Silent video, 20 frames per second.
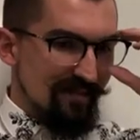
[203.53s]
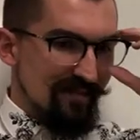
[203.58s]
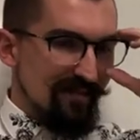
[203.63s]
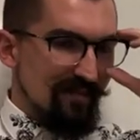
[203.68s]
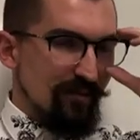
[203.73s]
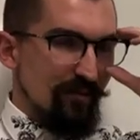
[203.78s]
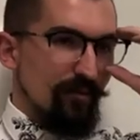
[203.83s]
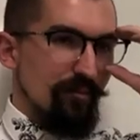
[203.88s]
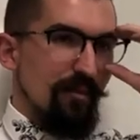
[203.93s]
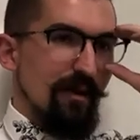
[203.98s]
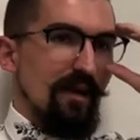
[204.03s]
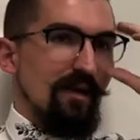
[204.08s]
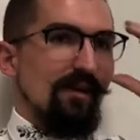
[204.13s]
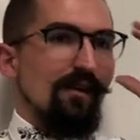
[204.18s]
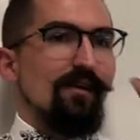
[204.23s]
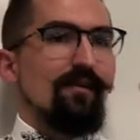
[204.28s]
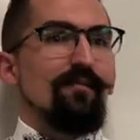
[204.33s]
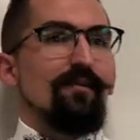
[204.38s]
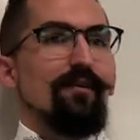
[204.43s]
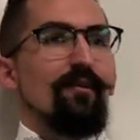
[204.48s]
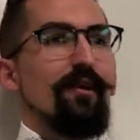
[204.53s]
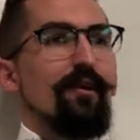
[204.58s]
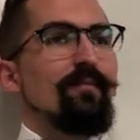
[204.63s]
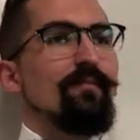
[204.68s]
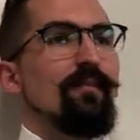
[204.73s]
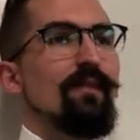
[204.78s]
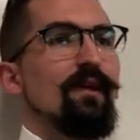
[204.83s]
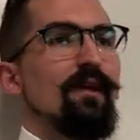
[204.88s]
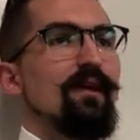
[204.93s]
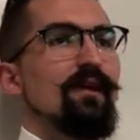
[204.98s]
Good old Pangy. All right,
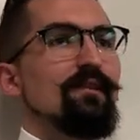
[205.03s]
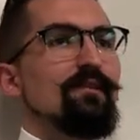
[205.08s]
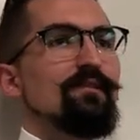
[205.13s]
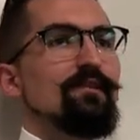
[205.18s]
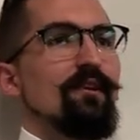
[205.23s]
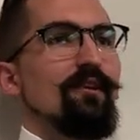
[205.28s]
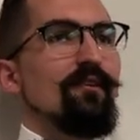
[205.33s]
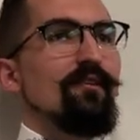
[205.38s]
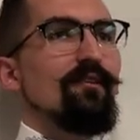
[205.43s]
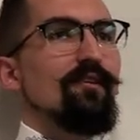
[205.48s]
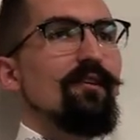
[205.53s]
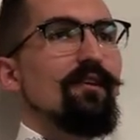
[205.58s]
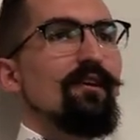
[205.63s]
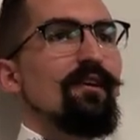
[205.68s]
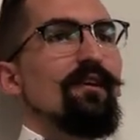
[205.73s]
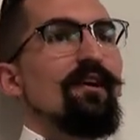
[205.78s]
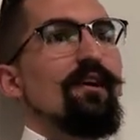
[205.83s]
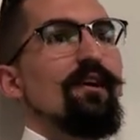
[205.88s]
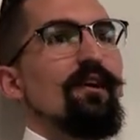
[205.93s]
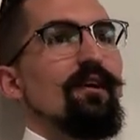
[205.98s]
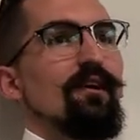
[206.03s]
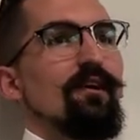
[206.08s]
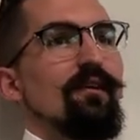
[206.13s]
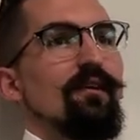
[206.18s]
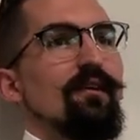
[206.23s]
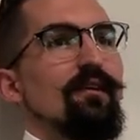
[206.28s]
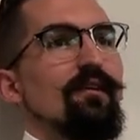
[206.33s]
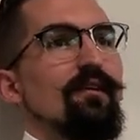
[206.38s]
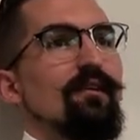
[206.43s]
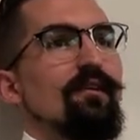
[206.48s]
so
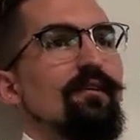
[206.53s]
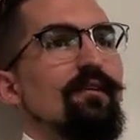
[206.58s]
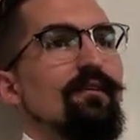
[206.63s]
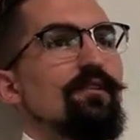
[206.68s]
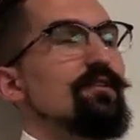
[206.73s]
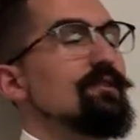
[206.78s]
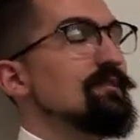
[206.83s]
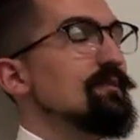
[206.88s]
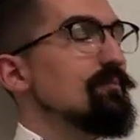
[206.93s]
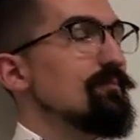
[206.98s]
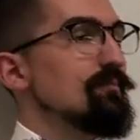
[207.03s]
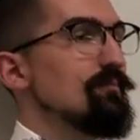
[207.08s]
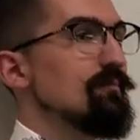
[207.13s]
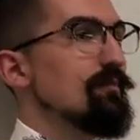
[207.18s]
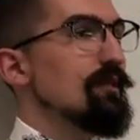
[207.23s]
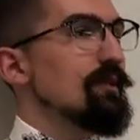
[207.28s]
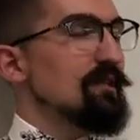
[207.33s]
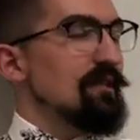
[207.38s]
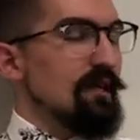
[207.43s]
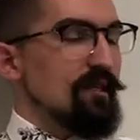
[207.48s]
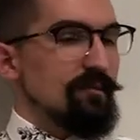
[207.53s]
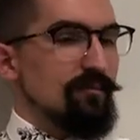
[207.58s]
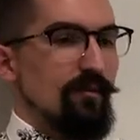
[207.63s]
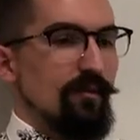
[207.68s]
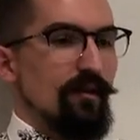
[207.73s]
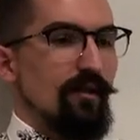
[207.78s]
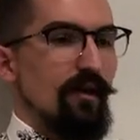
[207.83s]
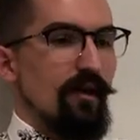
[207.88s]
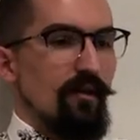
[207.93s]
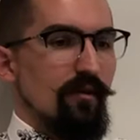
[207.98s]
uh, use the the
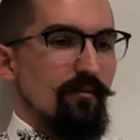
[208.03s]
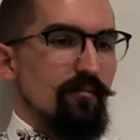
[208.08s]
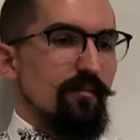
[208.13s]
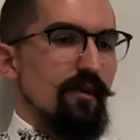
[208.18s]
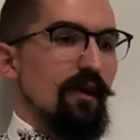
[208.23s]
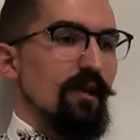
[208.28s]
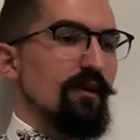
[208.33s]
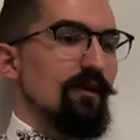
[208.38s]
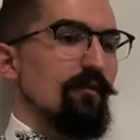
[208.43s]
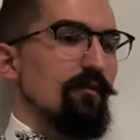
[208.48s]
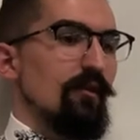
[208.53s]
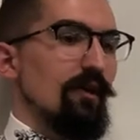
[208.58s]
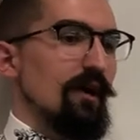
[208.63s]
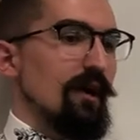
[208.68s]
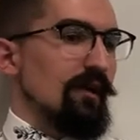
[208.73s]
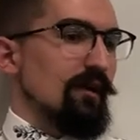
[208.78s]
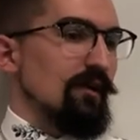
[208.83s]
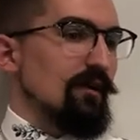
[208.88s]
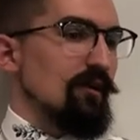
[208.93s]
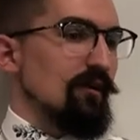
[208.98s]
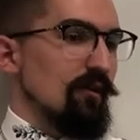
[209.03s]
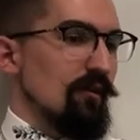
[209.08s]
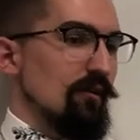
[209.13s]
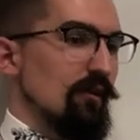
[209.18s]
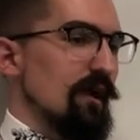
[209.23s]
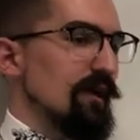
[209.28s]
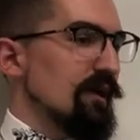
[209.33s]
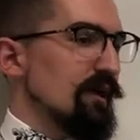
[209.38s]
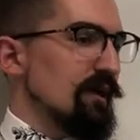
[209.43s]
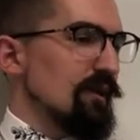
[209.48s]
textbook there, and you're like, oh,
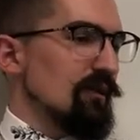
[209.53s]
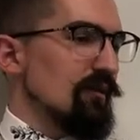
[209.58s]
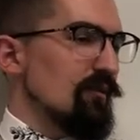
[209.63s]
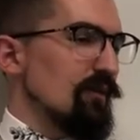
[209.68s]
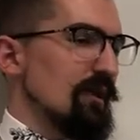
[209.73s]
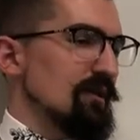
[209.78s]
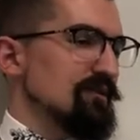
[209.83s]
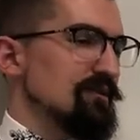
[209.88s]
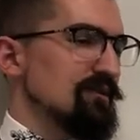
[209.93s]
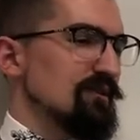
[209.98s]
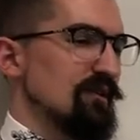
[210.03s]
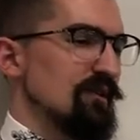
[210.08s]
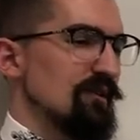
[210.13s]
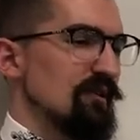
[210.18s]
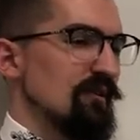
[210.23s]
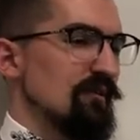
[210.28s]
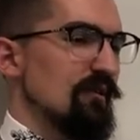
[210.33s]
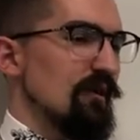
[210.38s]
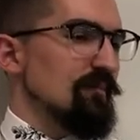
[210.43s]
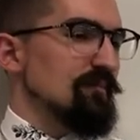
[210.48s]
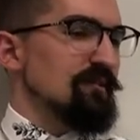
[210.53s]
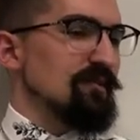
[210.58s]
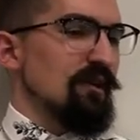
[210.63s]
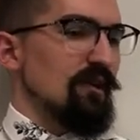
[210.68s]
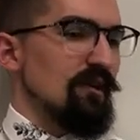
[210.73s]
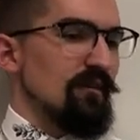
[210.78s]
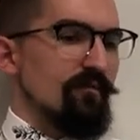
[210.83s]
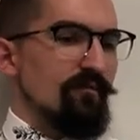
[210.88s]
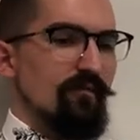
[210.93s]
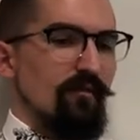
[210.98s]
I got a question, or I'm
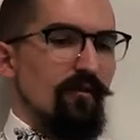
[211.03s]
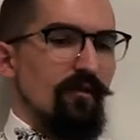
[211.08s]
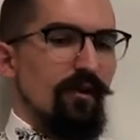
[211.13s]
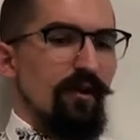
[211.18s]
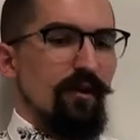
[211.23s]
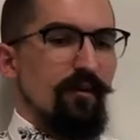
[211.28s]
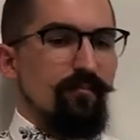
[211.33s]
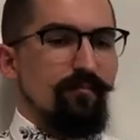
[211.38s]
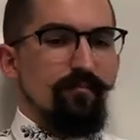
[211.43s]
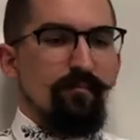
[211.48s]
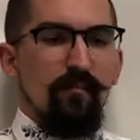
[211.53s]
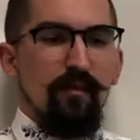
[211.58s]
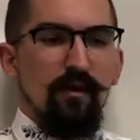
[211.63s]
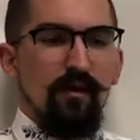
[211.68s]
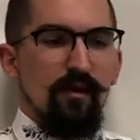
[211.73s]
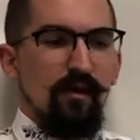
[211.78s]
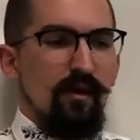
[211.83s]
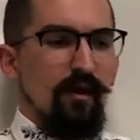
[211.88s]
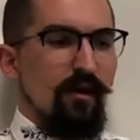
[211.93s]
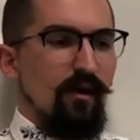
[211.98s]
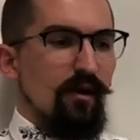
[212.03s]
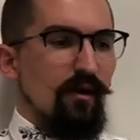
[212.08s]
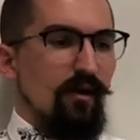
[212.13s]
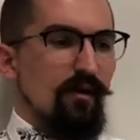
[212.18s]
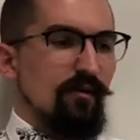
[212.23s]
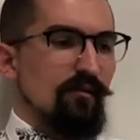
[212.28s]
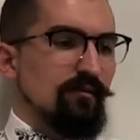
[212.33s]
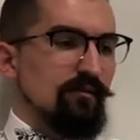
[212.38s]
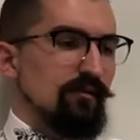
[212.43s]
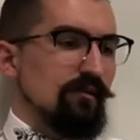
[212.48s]
studying for um,
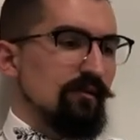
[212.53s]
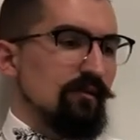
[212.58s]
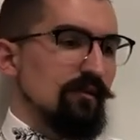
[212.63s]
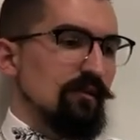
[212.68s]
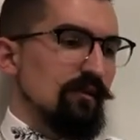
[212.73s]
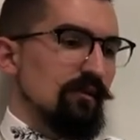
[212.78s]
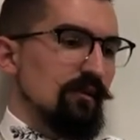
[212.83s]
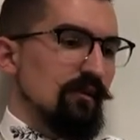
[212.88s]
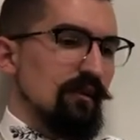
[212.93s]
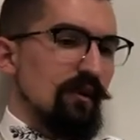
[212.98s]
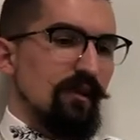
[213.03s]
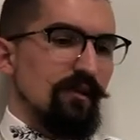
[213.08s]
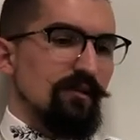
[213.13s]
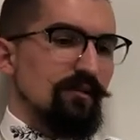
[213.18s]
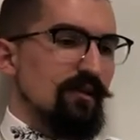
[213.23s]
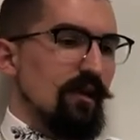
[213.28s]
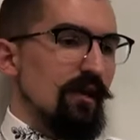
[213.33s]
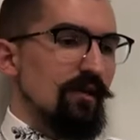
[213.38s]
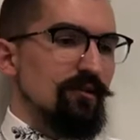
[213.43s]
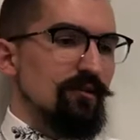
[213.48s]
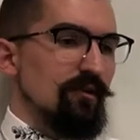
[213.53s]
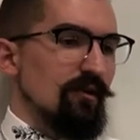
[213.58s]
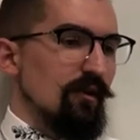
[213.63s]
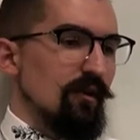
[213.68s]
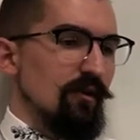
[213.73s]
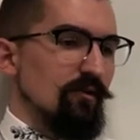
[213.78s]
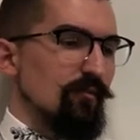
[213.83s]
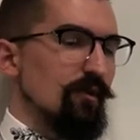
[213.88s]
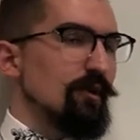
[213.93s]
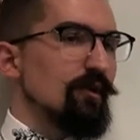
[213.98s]
uh, a section
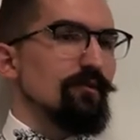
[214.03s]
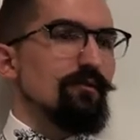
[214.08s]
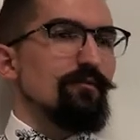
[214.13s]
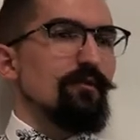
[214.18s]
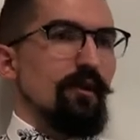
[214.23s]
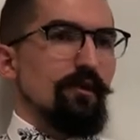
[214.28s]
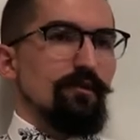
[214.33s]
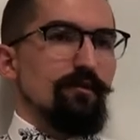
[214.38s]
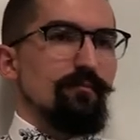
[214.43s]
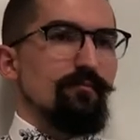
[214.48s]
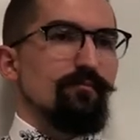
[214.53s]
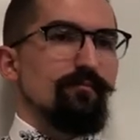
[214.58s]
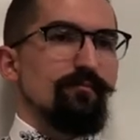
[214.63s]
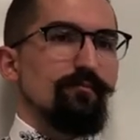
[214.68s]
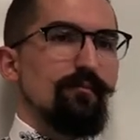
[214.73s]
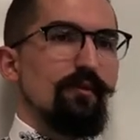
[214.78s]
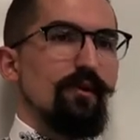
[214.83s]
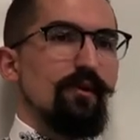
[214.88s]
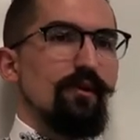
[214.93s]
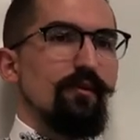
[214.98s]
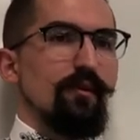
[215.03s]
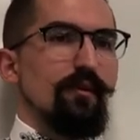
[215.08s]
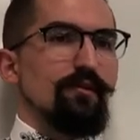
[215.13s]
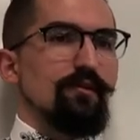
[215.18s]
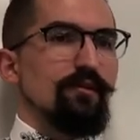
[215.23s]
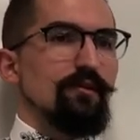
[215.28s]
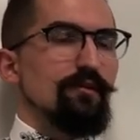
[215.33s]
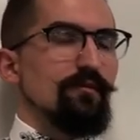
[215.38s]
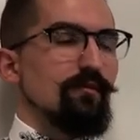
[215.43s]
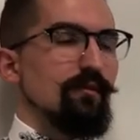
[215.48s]
on Reconstruction in U S
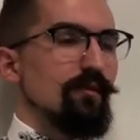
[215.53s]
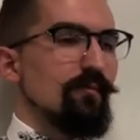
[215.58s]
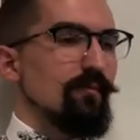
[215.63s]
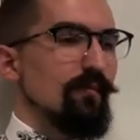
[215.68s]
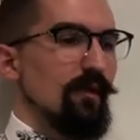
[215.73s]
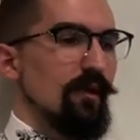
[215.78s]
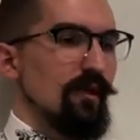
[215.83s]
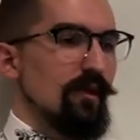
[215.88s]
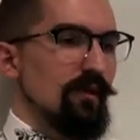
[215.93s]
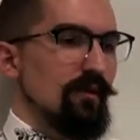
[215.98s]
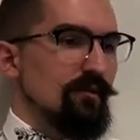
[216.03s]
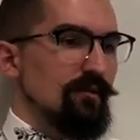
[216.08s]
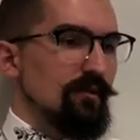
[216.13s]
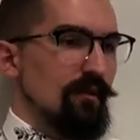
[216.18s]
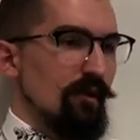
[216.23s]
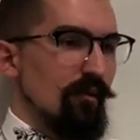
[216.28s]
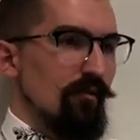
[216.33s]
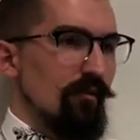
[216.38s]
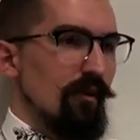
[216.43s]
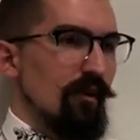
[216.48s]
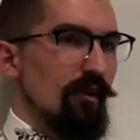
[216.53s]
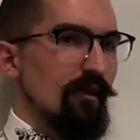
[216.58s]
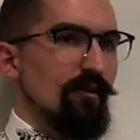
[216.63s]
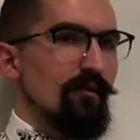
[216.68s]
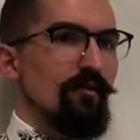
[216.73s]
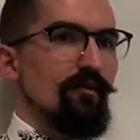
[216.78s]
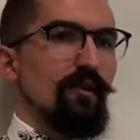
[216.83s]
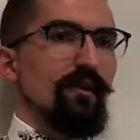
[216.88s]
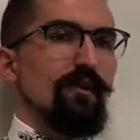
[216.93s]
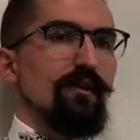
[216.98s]
history. So uh,
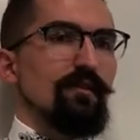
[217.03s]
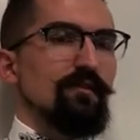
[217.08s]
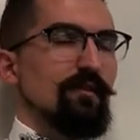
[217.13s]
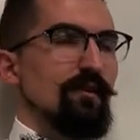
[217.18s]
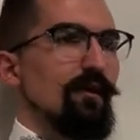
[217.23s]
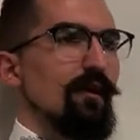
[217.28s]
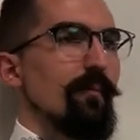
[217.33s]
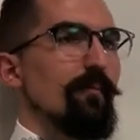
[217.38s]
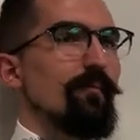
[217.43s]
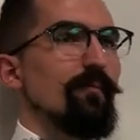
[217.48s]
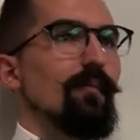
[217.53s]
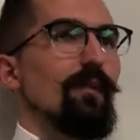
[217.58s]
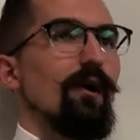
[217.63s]
you're like, yes, I am.